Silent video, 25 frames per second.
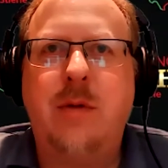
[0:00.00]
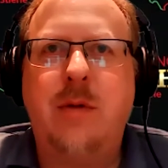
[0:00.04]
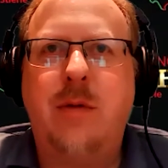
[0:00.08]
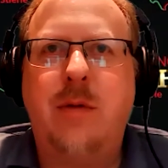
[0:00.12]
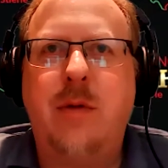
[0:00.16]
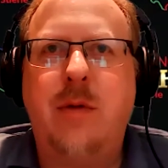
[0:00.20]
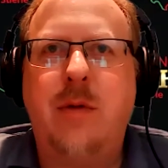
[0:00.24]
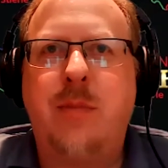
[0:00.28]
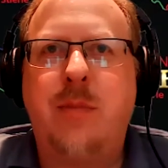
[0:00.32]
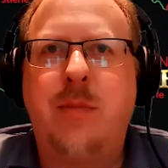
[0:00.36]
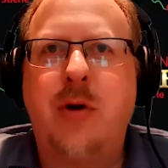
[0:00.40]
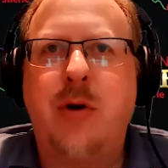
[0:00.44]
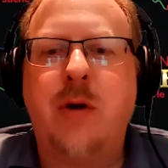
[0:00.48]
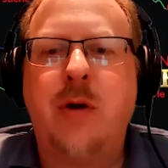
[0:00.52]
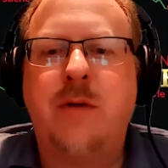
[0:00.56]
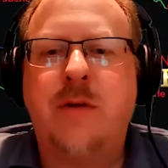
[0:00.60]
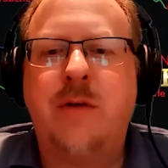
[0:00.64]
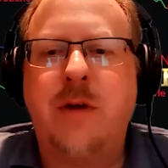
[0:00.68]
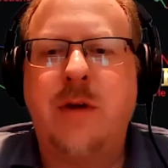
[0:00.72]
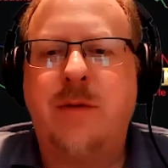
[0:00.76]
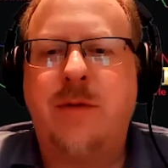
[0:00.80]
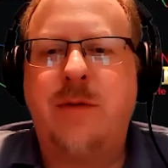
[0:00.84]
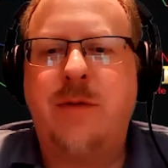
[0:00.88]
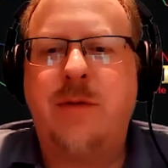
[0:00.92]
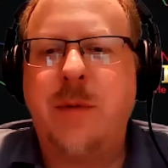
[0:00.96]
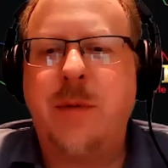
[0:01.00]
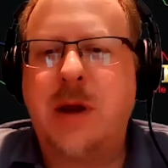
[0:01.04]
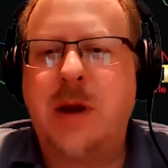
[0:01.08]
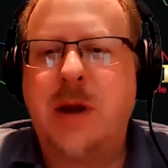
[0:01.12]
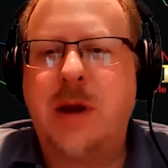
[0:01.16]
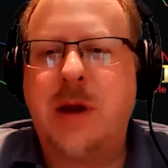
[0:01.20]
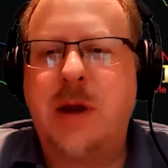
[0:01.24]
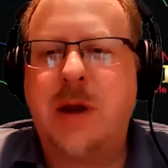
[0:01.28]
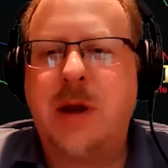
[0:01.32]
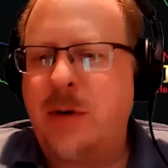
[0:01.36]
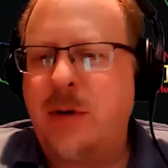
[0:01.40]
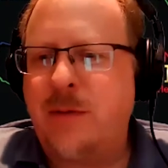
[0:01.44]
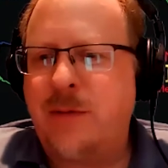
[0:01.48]
approach it from a
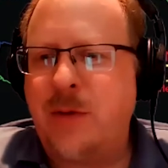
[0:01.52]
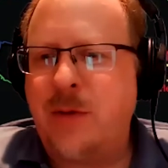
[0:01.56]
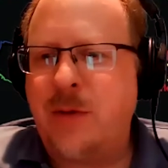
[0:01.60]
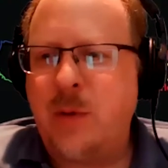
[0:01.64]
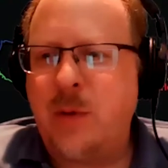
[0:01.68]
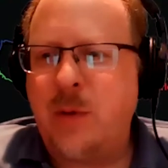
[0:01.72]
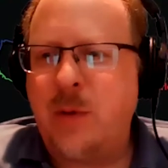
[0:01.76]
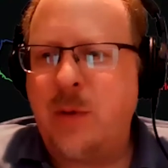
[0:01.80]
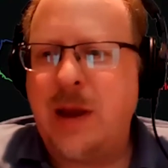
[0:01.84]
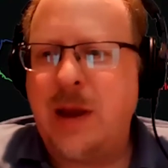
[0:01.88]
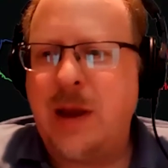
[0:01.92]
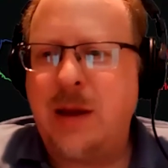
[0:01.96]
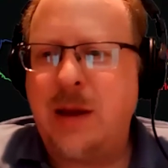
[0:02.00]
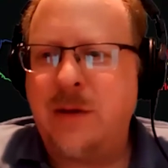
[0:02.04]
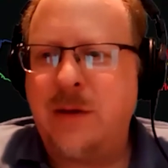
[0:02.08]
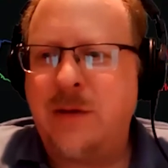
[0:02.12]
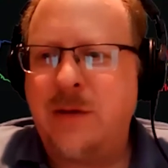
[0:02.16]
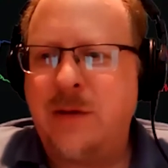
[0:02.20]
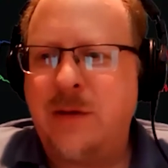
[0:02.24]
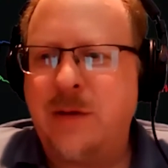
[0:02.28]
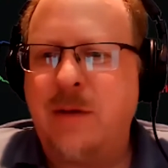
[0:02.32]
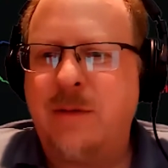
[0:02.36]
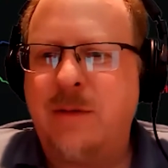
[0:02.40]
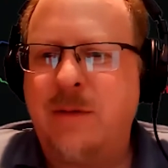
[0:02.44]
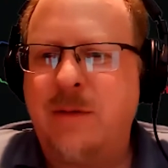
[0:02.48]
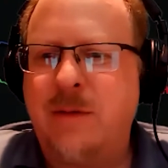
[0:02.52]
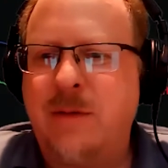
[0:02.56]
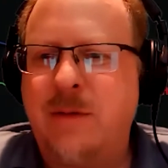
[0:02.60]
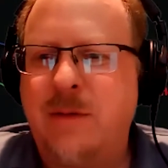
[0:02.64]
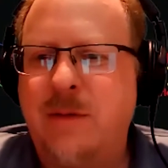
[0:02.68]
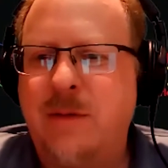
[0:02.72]
couple of different ways of, is this